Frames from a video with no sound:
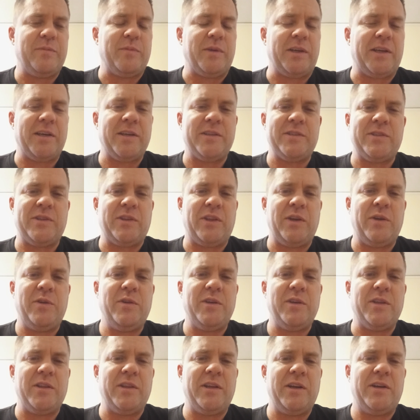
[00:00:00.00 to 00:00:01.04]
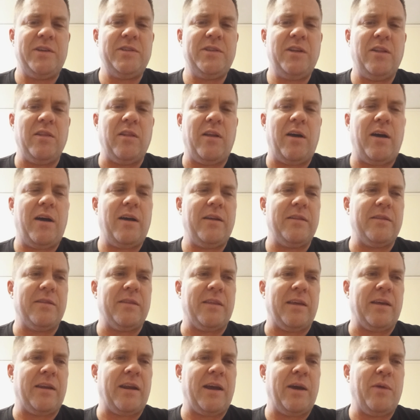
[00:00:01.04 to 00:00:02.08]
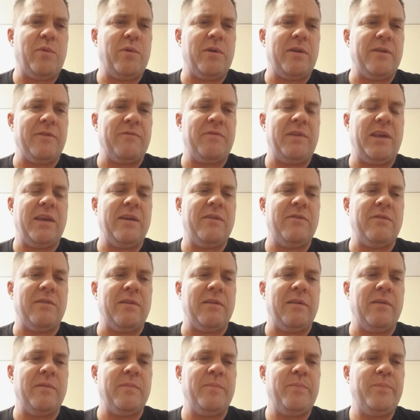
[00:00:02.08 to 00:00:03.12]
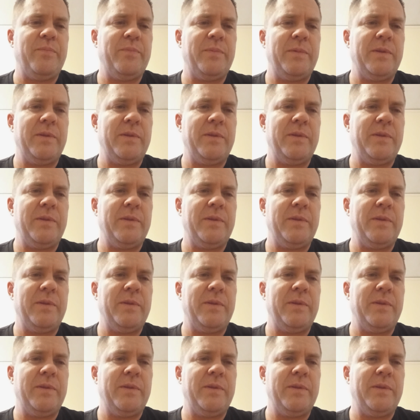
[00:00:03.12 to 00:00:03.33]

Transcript: because there there's a lot that I would have given